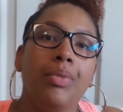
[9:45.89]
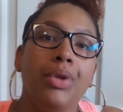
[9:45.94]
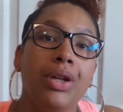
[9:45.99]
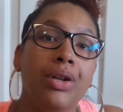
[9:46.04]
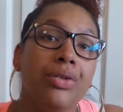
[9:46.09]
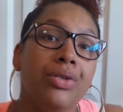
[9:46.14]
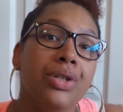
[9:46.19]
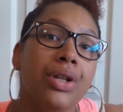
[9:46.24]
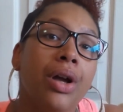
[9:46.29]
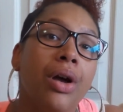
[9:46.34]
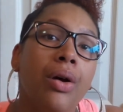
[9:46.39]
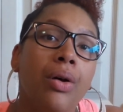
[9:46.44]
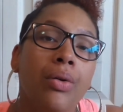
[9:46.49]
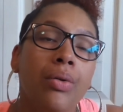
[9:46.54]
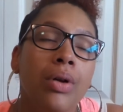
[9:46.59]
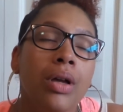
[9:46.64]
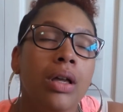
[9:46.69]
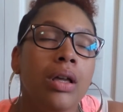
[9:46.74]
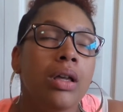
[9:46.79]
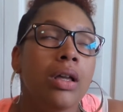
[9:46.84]
years
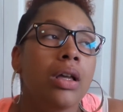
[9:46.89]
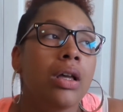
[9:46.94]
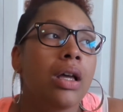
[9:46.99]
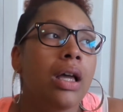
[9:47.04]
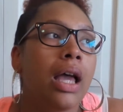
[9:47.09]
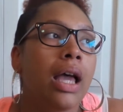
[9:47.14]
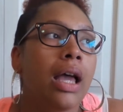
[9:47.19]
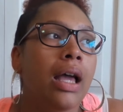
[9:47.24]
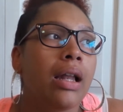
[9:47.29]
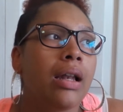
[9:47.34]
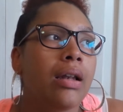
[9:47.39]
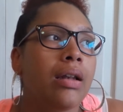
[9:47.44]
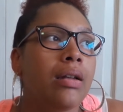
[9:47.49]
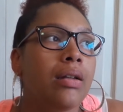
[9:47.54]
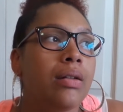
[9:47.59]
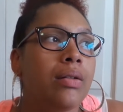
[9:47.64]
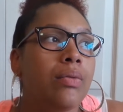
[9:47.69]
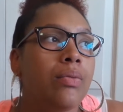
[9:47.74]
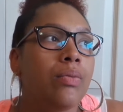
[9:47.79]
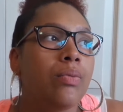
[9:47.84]
ago.
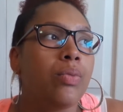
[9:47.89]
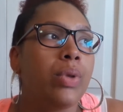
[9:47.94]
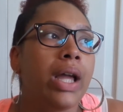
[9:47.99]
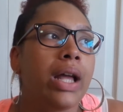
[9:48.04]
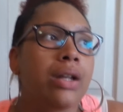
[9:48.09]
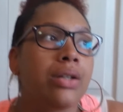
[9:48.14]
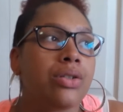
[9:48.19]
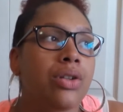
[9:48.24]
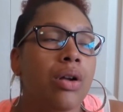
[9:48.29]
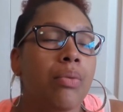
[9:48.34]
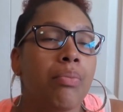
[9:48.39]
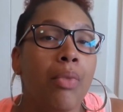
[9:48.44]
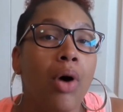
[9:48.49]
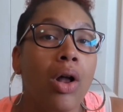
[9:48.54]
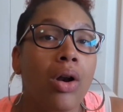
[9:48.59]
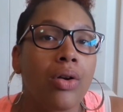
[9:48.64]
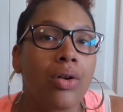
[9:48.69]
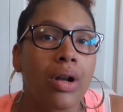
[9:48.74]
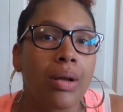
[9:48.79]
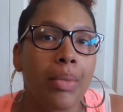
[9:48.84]
And we had to start
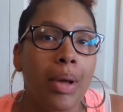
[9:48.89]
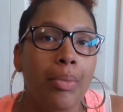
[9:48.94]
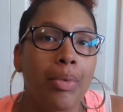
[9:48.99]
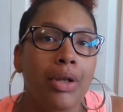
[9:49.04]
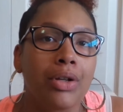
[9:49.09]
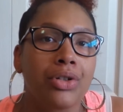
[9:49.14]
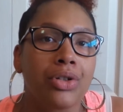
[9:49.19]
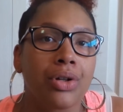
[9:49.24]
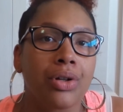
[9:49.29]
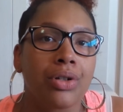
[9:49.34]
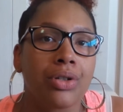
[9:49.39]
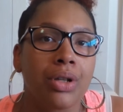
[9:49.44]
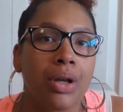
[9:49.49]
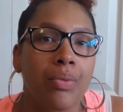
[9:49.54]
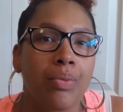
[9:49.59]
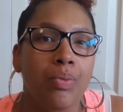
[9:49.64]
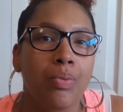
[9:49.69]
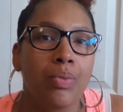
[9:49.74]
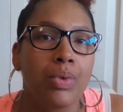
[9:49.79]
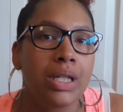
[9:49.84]
monitoring my blood sugar,
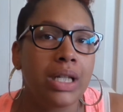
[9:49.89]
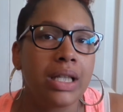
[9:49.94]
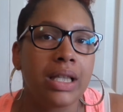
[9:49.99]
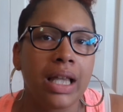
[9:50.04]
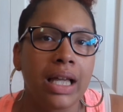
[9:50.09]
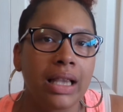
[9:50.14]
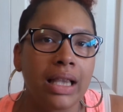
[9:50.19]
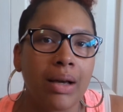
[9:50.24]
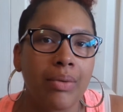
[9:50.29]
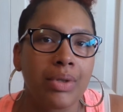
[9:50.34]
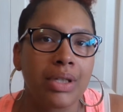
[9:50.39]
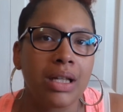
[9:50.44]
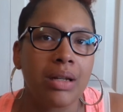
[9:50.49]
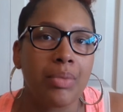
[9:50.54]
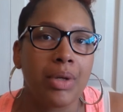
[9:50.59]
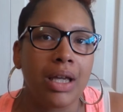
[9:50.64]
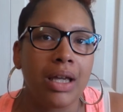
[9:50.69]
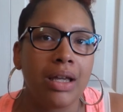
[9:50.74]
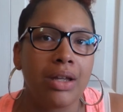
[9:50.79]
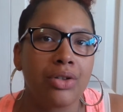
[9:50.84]
so I didn't think that was
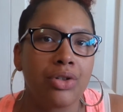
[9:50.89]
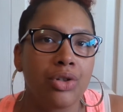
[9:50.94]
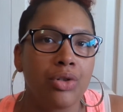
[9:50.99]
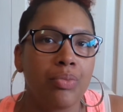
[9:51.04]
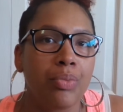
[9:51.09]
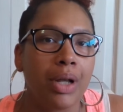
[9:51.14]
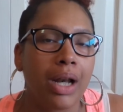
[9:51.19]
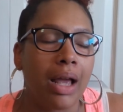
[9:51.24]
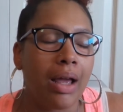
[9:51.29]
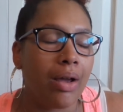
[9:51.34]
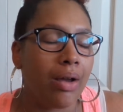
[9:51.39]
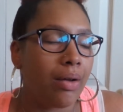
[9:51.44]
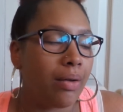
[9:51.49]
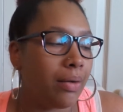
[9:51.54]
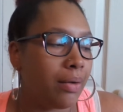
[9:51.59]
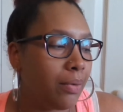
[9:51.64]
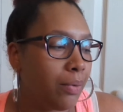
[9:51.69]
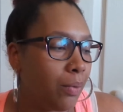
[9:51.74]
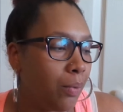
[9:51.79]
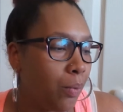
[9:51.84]
going to be an issue, but I
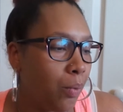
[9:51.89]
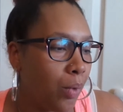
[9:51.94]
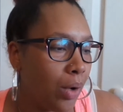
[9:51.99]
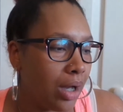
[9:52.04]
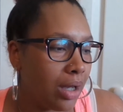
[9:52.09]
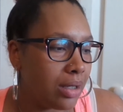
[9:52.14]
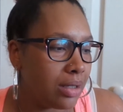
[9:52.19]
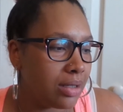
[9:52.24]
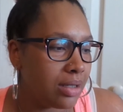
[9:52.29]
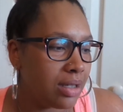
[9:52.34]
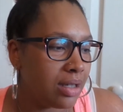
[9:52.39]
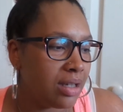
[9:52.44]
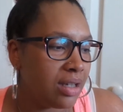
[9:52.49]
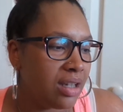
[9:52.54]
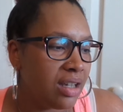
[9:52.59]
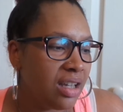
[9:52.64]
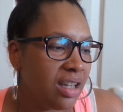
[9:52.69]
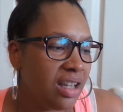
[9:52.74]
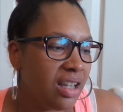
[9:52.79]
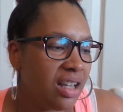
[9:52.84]
was
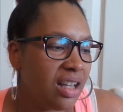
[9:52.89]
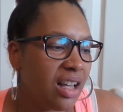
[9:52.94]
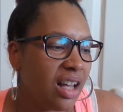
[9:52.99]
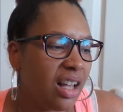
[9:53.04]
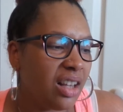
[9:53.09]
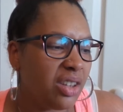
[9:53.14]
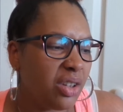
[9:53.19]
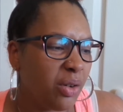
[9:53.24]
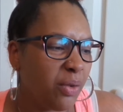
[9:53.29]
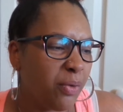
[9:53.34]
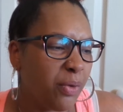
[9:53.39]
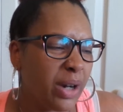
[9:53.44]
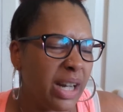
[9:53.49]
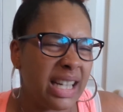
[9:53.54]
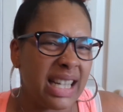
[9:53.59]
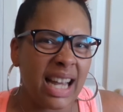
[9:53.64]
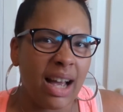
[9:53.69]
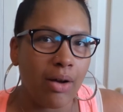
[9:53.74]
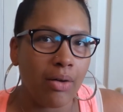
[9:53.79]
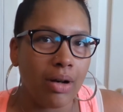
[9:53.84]
a little
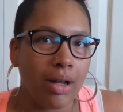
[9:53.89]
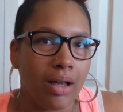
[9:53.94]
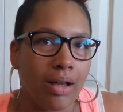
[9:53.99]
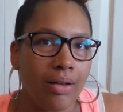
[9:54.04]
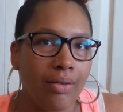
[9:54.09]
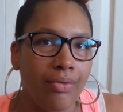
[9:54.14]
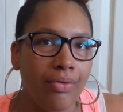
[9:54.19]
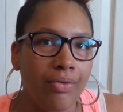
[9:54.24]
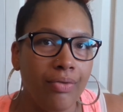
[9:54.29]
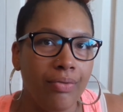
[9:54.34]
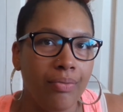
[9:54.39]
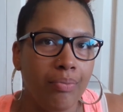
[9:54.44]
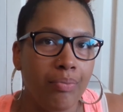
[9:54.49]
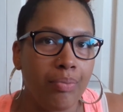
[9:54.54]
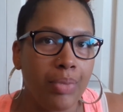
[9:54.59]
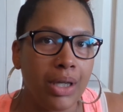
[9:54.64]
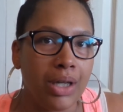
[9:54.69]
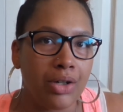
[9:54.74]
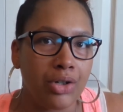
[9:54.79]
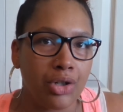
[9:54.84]
freaked out
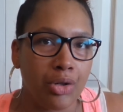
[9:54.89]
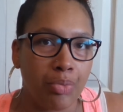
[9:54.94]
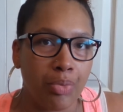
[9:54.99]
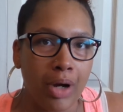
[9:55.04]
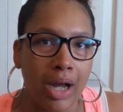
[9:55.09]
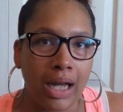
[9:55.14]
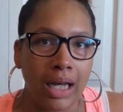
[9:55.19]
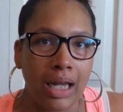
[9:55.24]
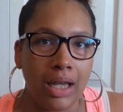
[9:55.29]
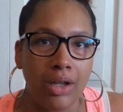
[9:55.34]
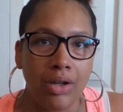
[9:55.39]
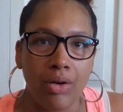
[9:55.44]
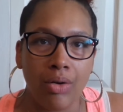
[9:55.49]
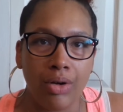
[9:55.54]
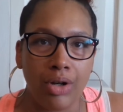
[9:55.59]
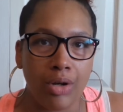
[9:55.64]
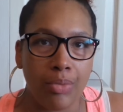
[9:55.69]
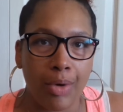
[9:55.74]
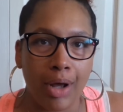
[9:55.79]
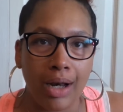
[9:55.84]
because you're pregnant, you know,
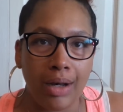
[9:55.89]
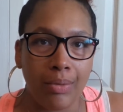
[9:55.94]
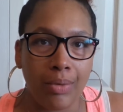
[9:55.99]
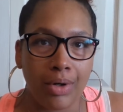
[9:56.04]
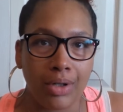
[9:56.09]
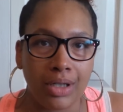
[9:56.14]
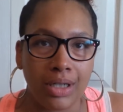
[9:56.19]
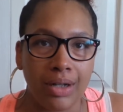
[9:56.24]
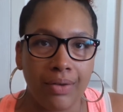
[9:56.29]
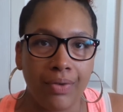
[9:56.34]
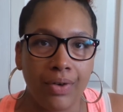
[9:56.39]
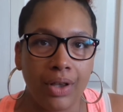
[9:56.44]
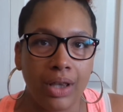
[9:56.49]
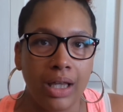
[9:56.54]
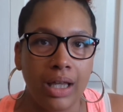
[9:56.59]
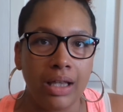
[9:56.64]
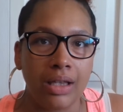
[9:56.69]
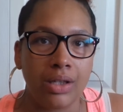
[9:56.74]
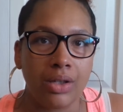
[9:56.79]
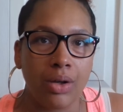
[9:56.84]
and your body works
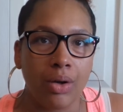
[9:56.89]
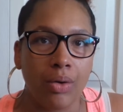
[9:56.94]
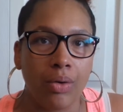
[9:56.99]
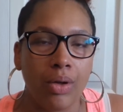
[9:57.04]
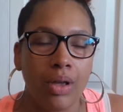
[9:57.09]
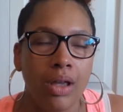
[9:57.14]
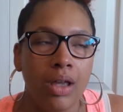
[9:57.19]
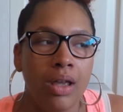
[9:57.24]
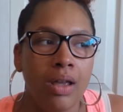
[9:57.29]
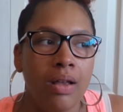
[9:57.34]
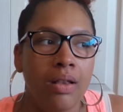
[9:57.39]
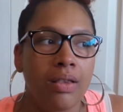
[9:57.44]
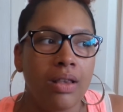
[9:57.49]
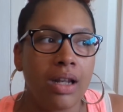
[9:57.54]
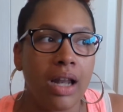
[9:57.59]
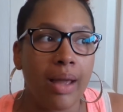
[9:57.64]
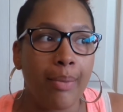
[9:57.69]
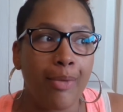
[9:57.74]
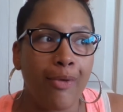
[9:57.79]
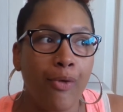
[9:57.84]
differently. And so
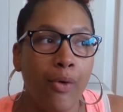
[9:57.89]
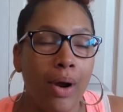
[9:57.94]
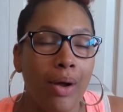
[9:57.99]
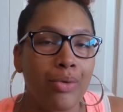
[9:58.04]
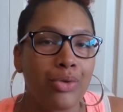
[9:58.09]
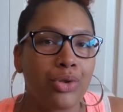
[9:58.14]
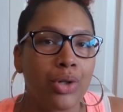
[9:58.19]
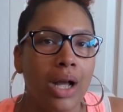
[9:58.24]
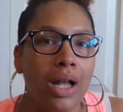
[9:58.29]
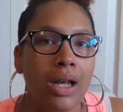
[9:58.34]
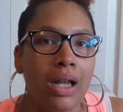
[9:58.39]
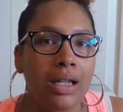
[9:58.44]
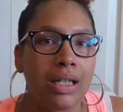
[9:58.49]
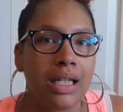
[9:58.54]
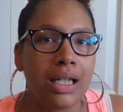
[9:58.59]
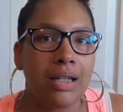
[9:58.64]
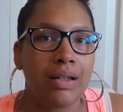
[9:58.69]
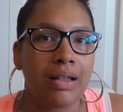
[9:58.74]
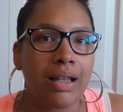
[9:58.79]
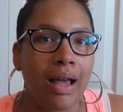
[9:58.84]
the night before I was trying not
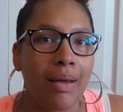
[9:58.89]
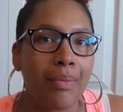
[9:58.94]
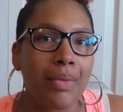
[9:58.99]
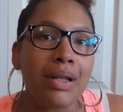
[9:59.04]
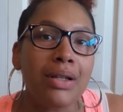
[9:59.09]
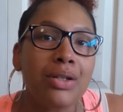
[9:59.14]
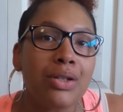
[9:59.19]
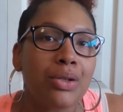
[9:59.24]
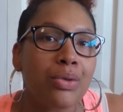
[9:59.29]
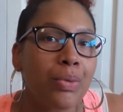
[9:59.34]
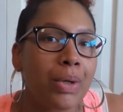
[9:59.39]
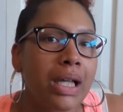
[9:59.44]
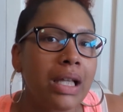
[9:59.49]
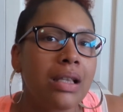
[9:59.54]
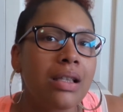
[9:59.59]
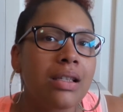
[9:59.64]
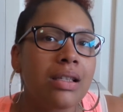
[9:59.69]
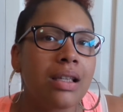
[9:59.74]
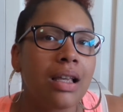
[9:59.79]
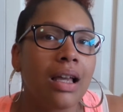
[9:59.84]
to eat that much
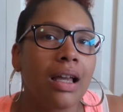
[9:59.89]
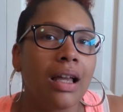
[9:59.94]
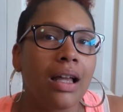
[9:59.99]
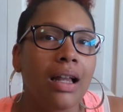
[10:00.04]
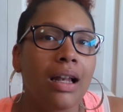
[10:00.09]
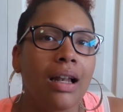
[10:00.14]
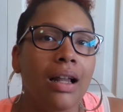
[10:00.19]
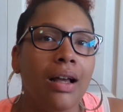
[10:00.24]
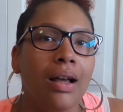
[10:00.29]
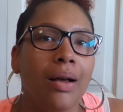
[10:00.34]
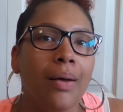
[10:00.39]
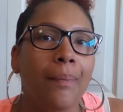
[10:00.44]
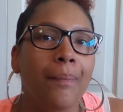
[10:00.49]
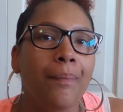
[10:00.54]
sweets, and